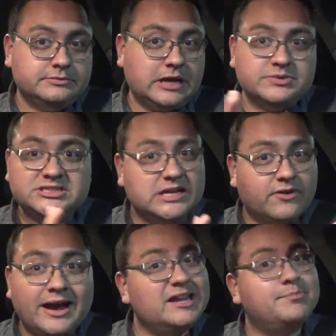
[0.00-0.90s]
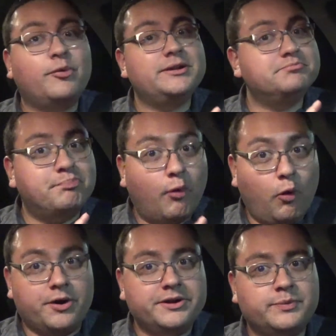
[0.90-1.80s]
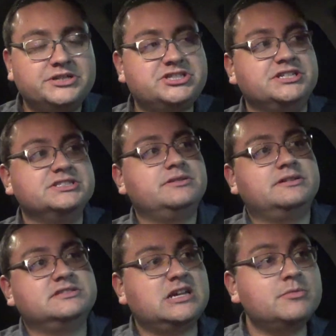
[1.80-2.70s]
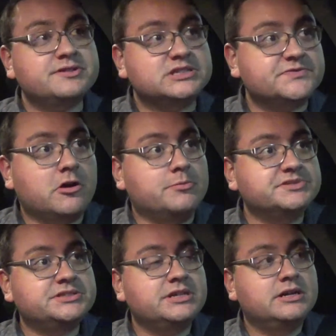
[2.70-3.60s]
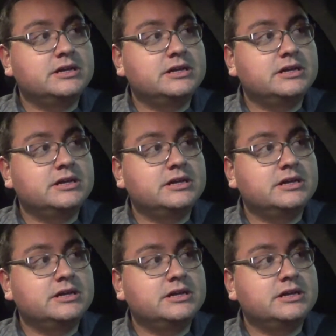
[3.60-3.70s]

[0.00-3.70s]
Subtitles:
I was never at any point bored, which in some of these films,